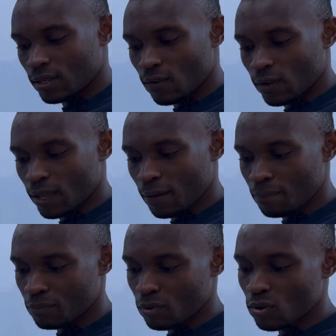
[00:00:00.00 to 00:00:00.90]
Okay,
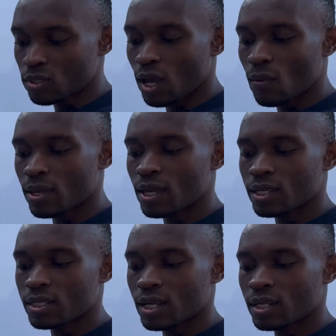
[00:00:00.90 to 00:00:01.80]
because our year
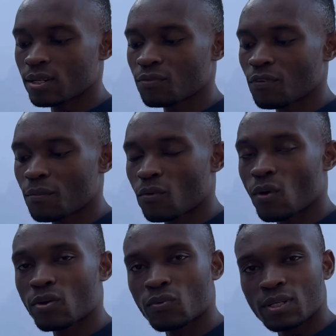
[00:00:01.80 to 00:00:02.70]
is ending in February
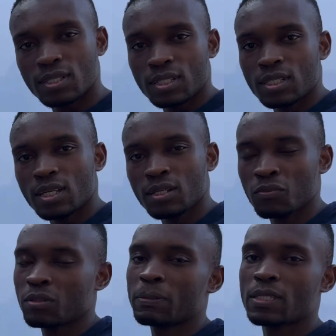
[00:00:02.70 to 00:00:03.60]
2016,
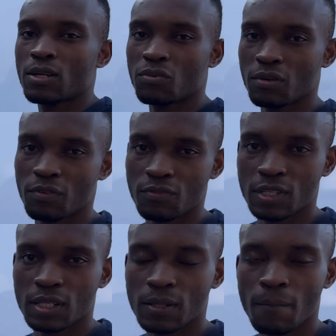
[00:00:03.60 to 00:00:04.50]
which means that
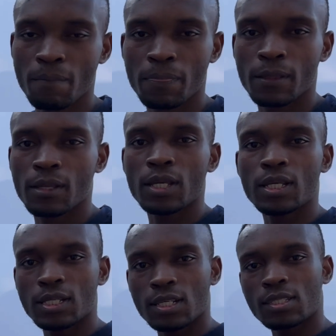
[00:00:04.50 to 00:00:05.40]
2015
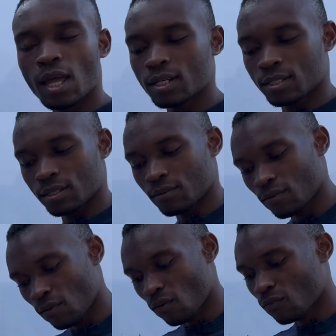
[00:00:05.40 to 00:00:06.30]
is a start
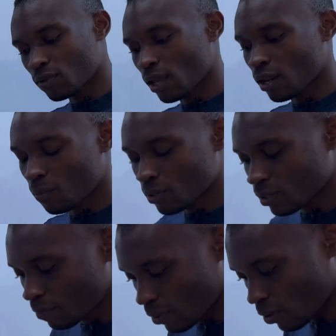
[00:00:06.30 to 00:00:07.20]
of the reporting
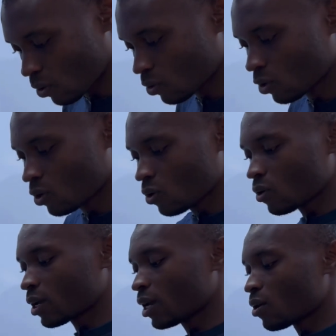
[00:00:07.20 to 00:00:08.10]
period.
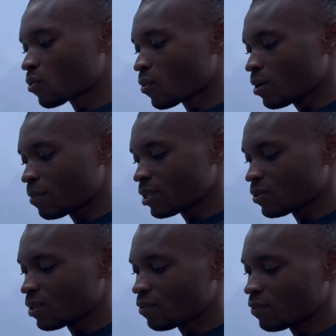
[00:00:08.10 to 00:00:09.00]
Okay, on 1 March
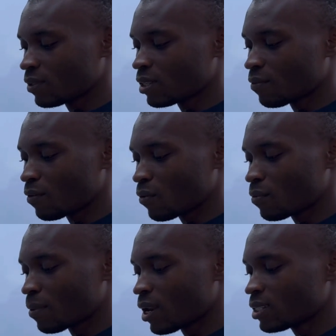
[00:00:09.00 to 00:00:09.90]
2015, the following
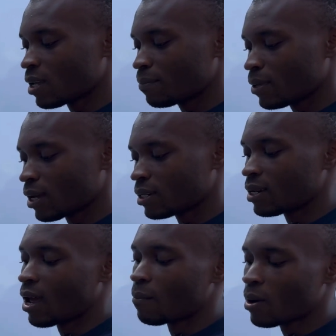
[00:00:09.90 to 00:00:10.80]
balance appeared,
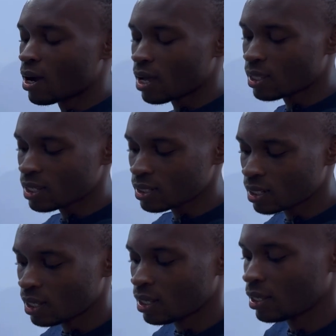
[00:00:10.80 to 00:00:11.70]
among others,
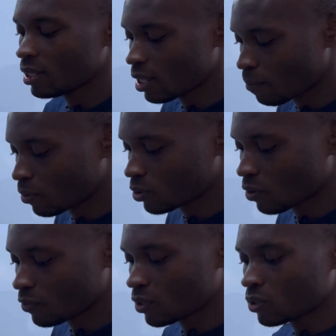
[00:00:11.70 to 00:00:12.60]
in the books
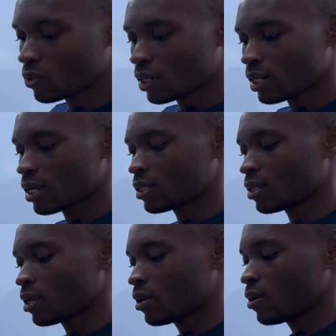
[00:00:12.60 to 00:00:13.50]
of George Traders.
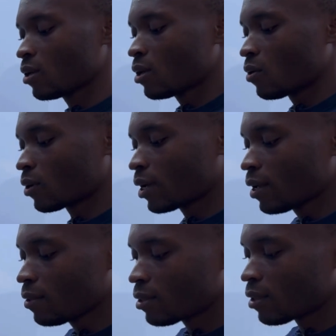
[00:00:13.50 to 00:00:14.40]

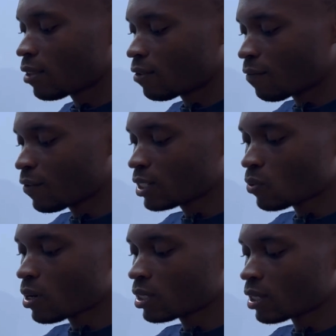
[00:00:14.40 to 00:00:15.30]
Okay, the first
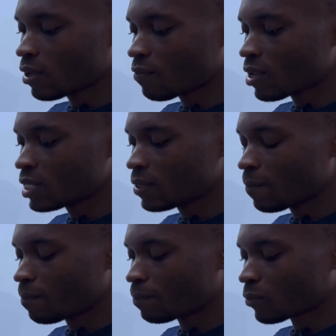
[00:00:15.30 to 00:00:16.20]
one, they give us
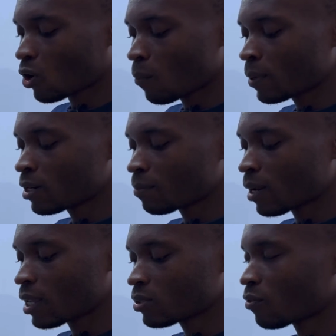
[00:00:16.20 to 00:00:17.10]
opening
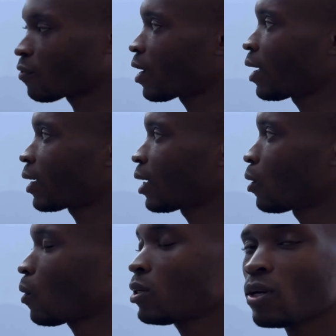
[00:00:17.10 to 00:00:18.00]
balance of vehicle.
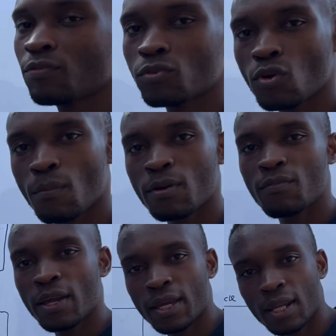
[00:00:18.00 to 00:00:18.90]
What you have to know about
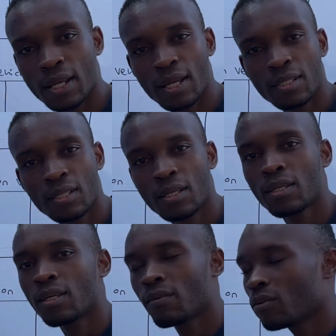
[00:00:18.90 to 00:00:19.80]
vehicle, guys?
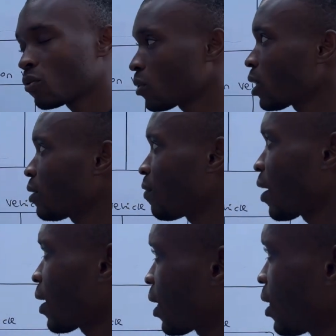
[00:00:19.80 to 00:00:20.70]
Know that
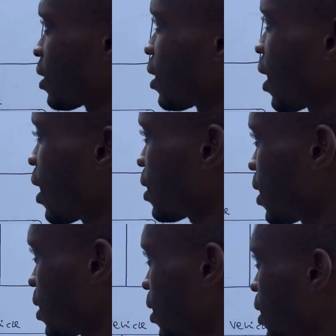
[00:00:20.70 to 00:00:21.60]
vehicle is an asset.